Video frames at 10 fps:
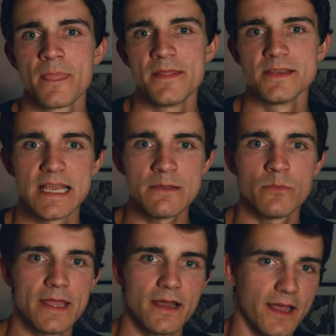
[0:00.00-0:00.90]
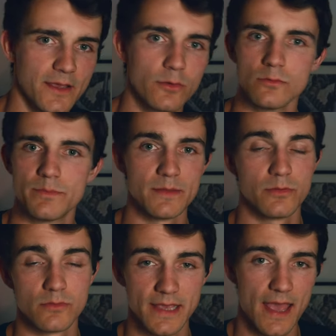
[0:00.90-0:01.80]
In the same way I called
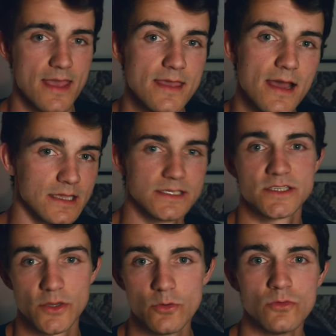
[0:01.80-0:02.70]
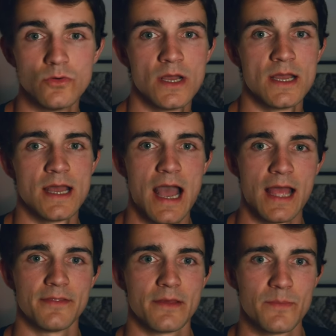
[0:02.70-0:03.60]
people gay at school,
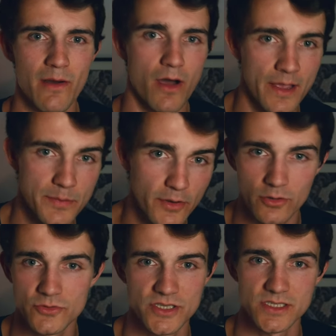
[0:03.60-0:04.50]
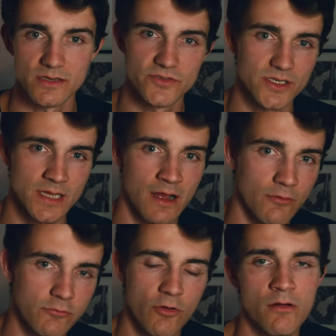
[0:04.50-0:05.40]
and am now hyper-conscious of just how
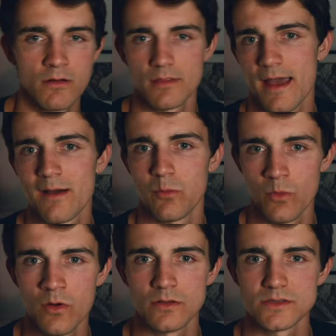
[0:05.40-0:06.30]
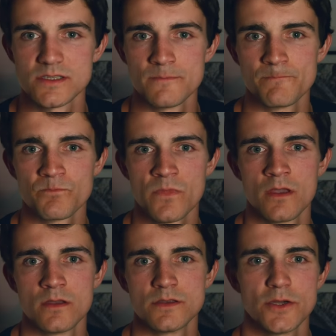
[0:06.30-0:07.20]
wrong that was,
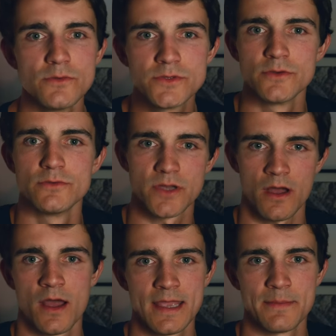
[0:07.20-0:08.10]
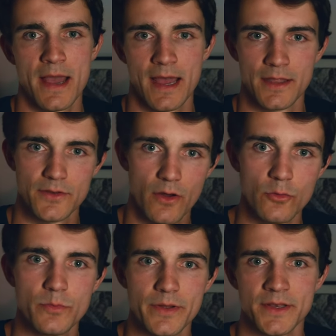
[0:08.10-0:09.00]
so too time and
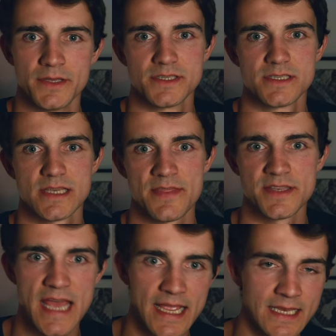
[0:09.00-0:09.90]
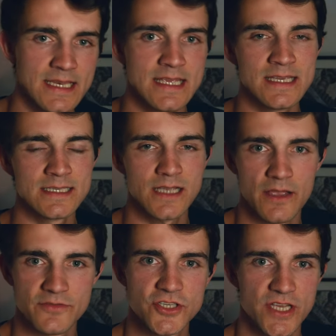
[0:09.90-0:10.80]
openness and the techniques
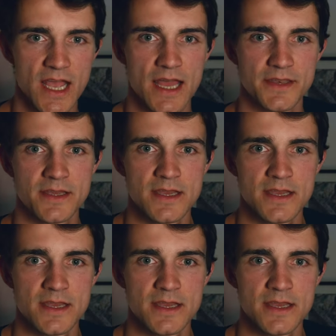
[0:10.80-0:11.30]
I've shared